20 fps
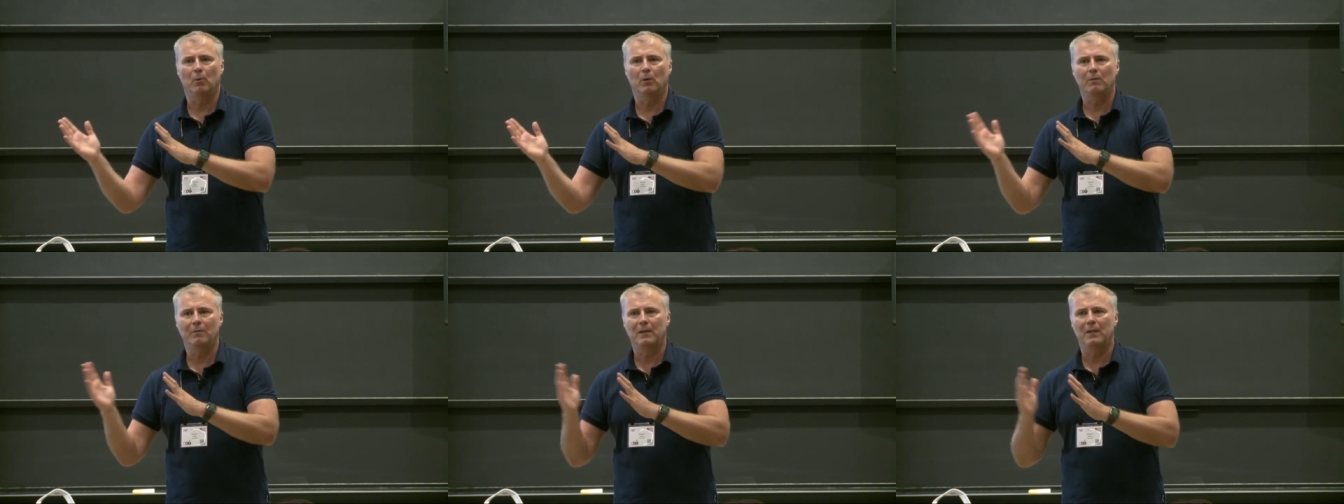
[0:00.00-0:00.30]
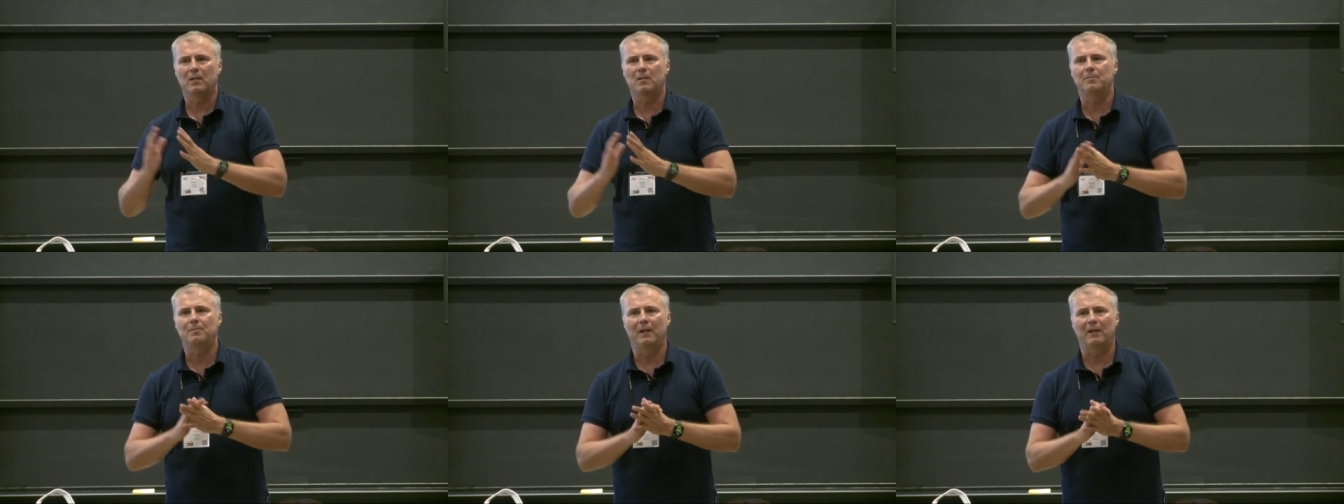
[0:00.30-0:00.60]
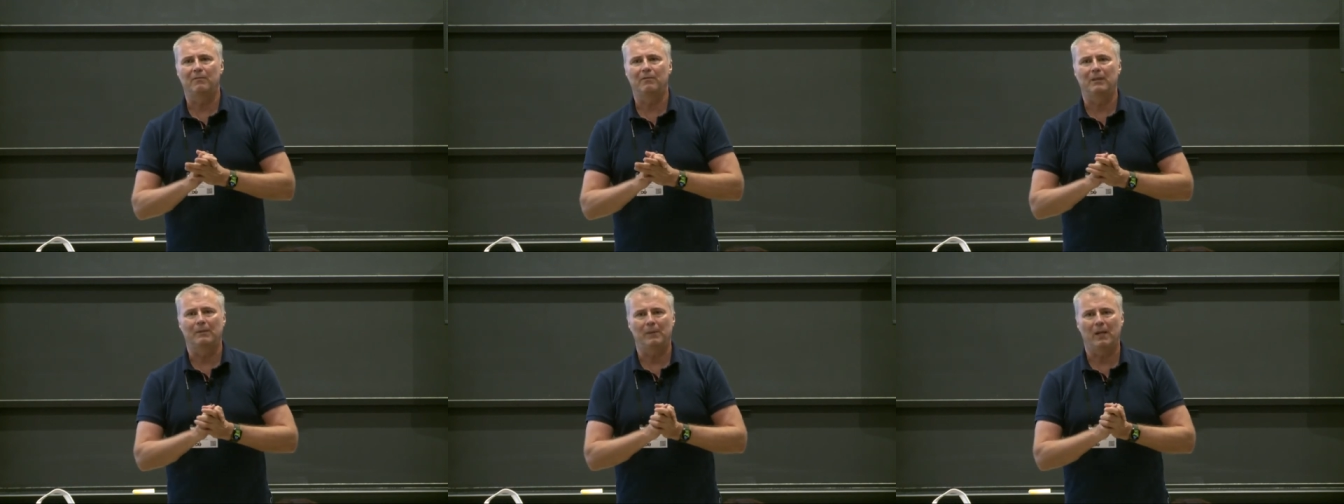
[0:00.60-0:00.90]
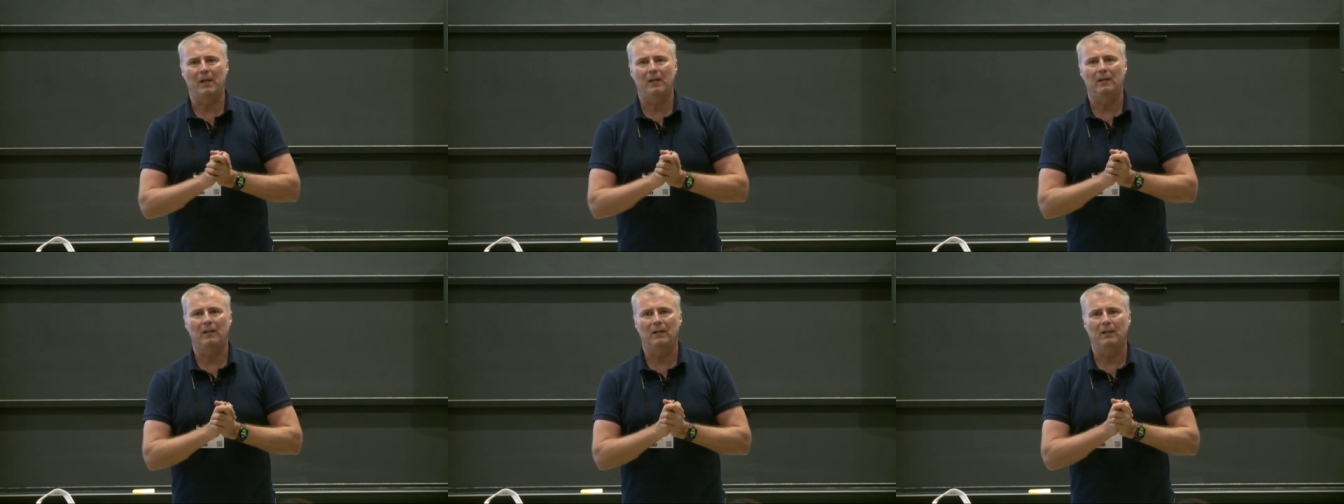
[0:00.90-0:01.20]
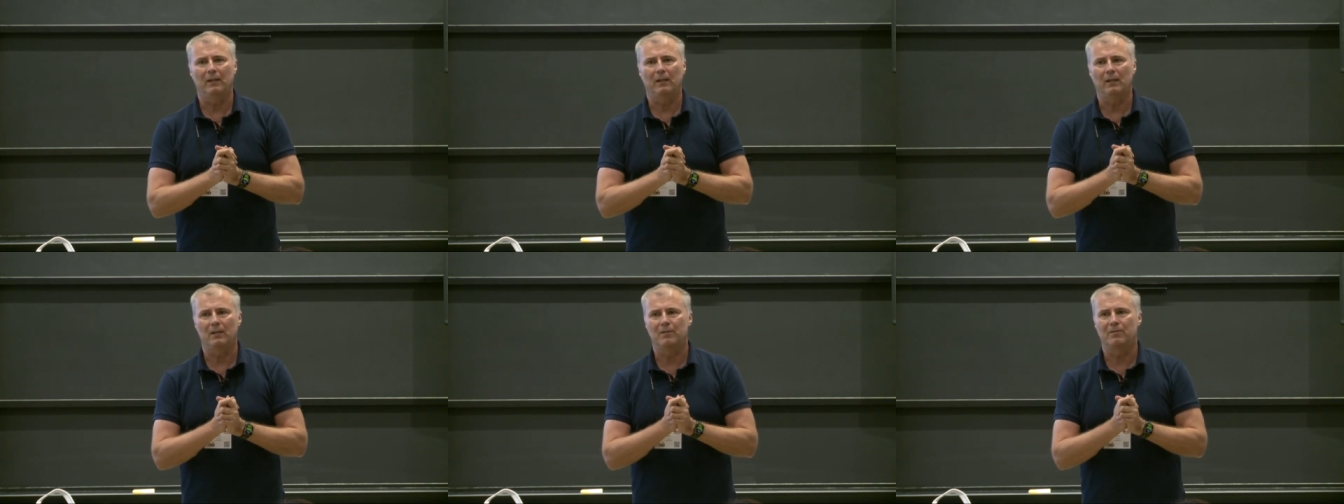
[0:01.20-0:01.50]
what we expect from
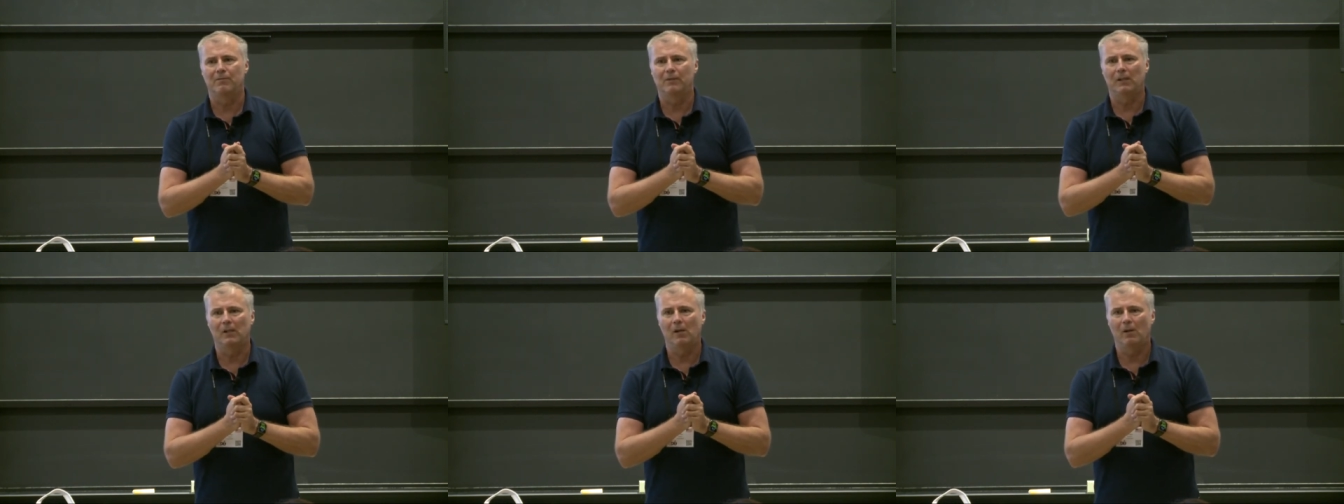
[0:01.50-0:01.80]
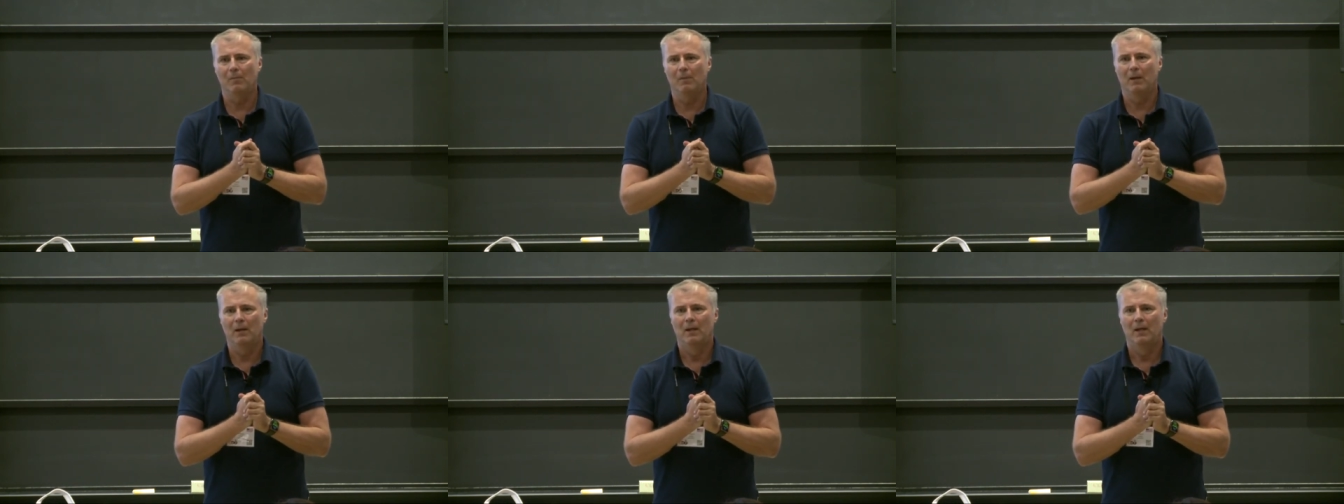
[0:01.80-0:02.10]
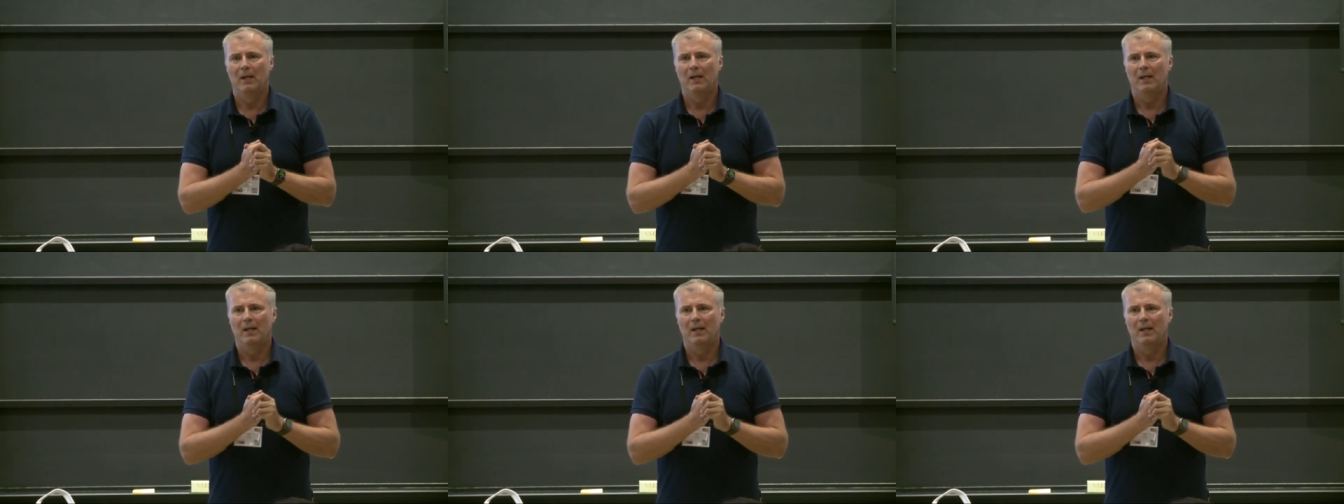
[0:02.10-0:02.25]
analytics, from